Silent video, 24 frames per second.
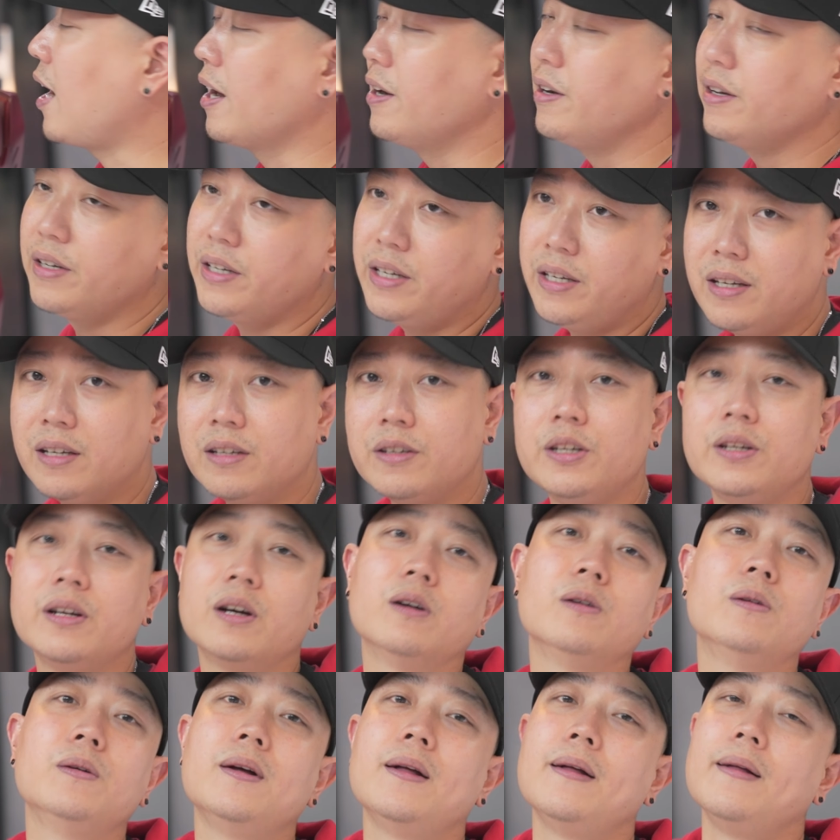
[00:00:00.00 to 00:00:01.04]
under here, you
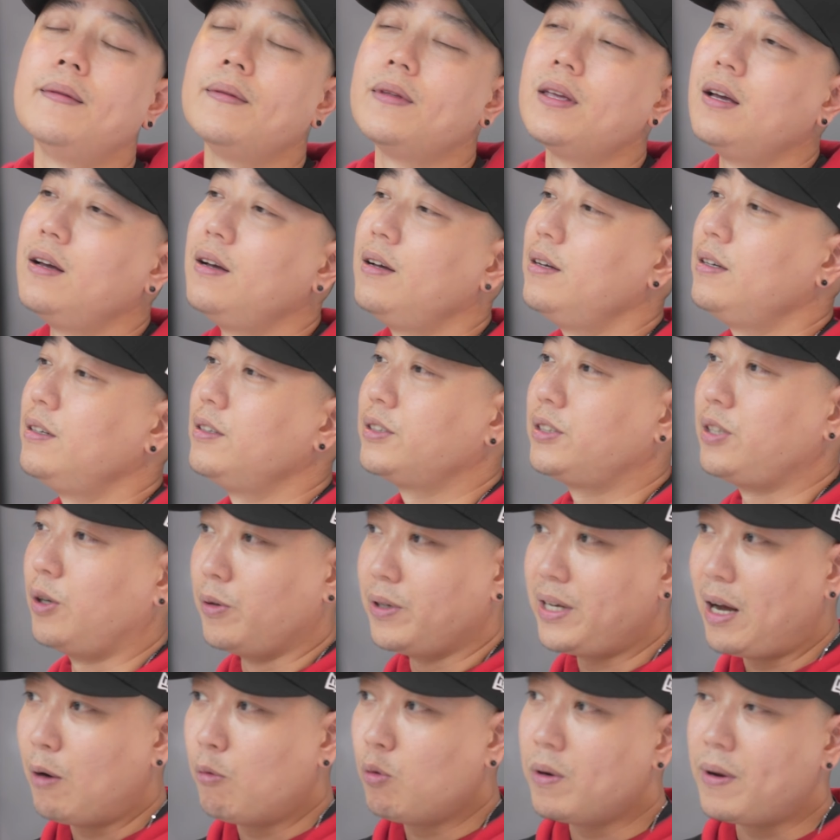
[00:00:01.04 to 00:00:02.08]
know, so
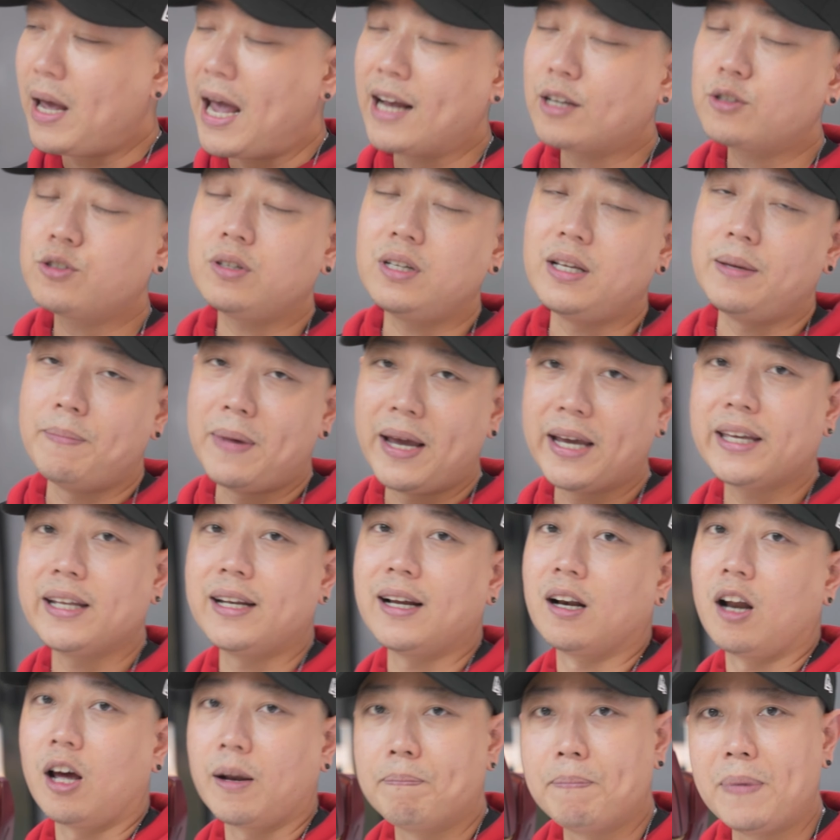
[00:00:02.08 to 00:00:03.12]
that would actually make it a
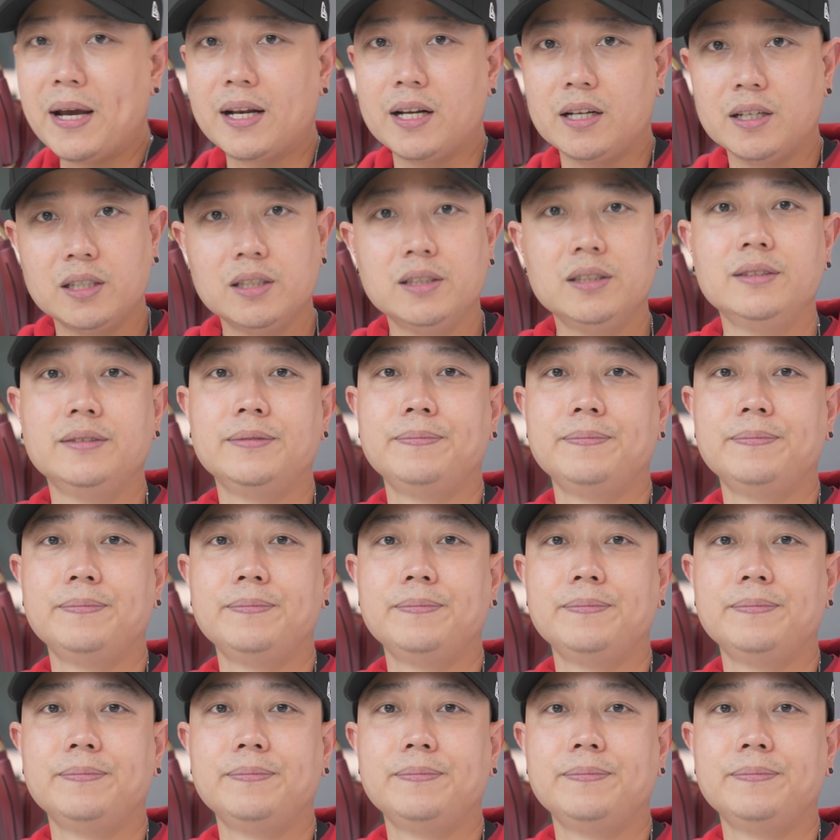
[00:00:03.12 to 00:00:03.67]
lot better.